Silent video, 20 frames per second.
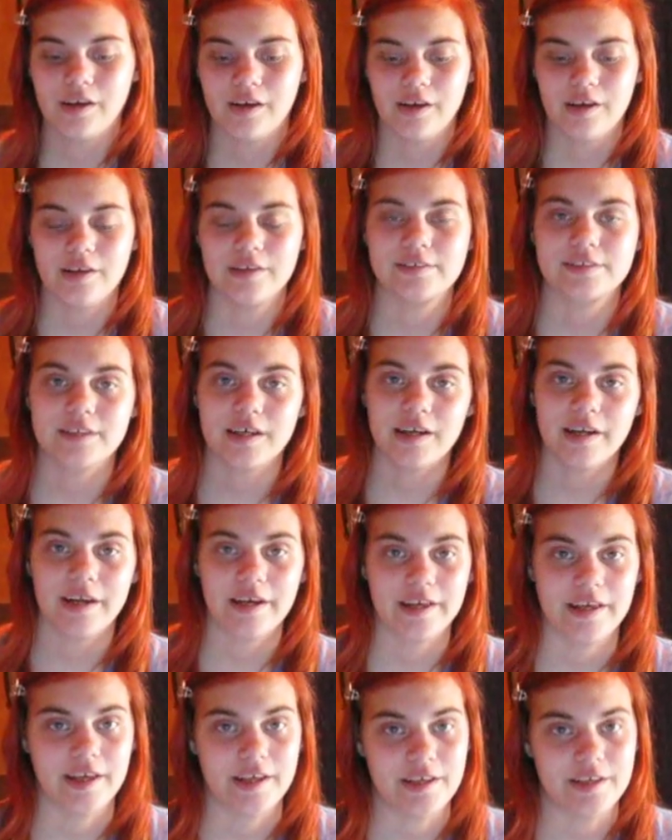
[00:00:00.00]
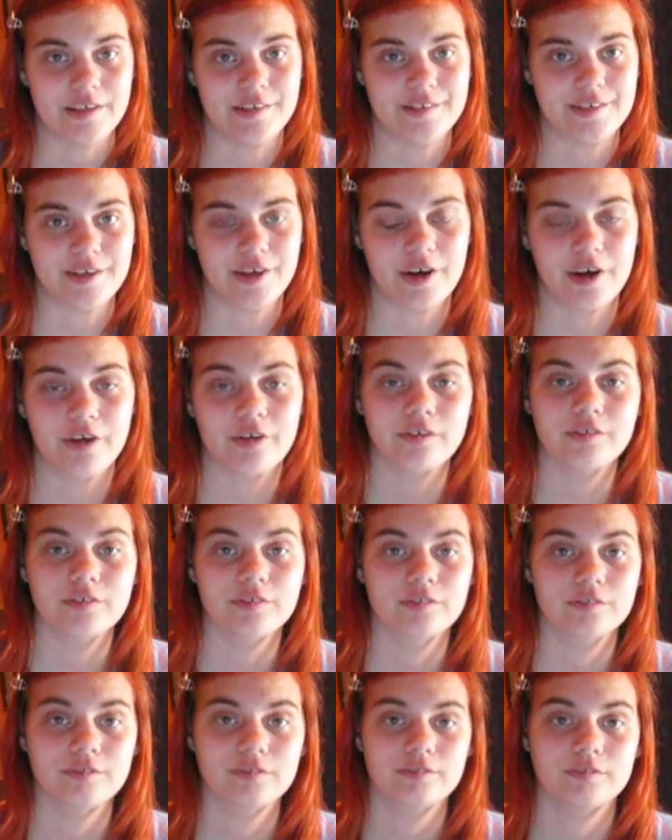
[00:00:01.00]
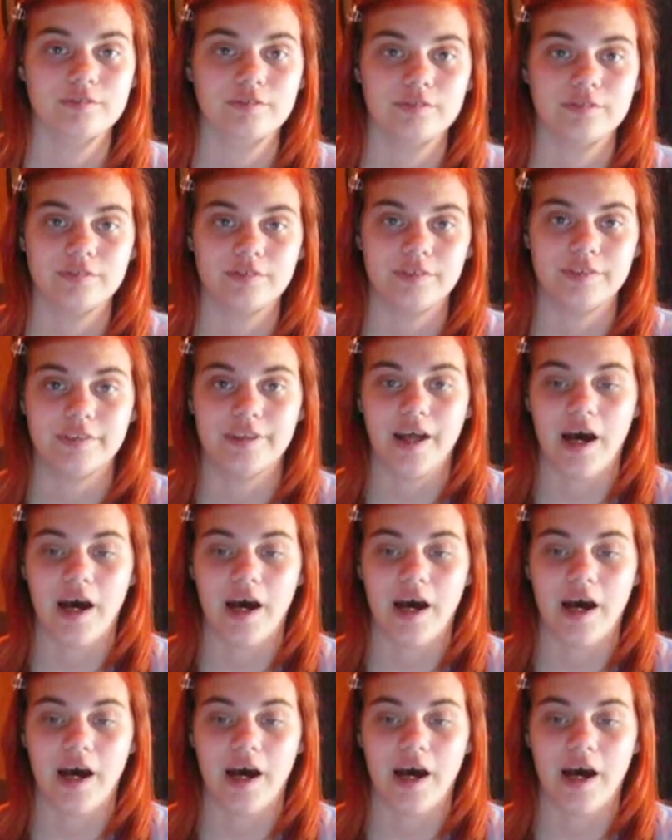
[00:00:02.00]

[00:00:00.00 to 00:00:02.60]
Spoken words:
is going to get easier. And